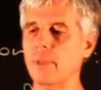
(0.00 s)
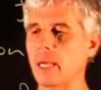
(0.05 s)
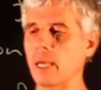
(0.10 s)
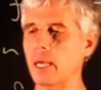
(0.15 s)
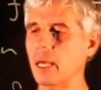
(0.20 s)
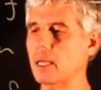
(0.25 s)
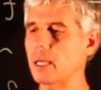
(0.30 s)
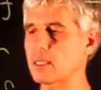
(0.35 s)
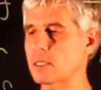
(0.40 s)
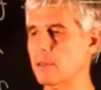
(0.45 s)

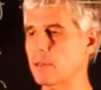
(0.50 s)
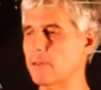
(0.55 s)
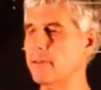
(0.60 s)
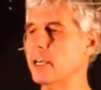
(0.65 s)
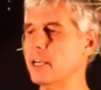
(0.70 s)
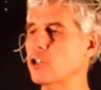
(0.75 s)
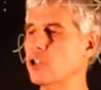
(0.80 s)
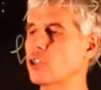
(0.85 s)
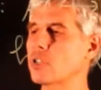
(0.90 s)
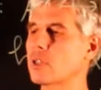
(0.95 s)
as a
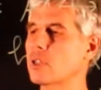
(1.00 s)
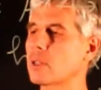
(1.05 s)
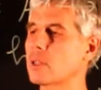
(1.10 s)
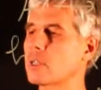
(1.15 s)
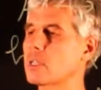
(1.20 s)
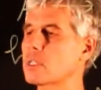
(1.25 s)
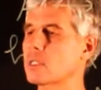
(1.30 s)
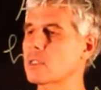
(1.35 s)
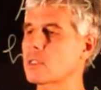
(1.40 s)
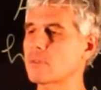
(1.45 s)
function,
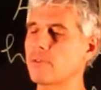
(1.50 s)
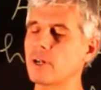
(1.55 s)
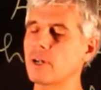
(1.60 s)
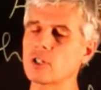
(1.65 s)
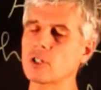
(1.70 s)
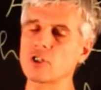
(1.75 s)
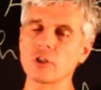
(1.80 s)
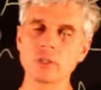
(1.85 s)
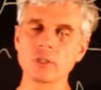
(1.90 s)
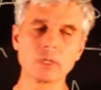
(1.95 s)
this
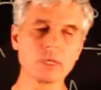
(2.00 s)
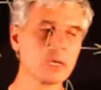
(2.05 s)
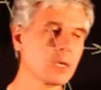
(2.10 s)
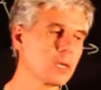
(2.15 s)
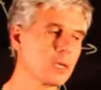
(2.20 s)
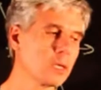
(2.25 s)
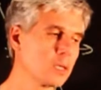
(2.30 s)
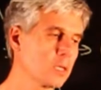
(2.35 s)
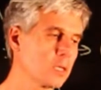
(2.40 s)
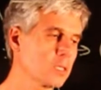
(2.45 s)
function
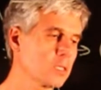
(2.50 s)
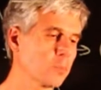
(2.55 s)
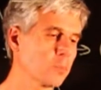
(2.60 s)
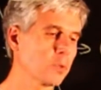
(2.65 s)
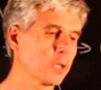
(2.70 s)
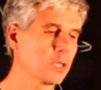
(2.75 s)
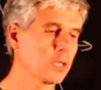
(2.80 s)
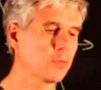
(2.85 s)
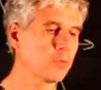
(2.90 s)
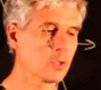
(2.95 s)
is
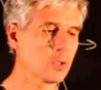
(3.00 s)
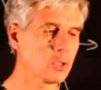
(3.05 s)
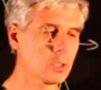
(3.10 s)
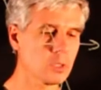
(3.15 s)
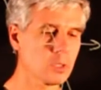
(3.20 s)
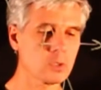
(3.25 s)
applied first.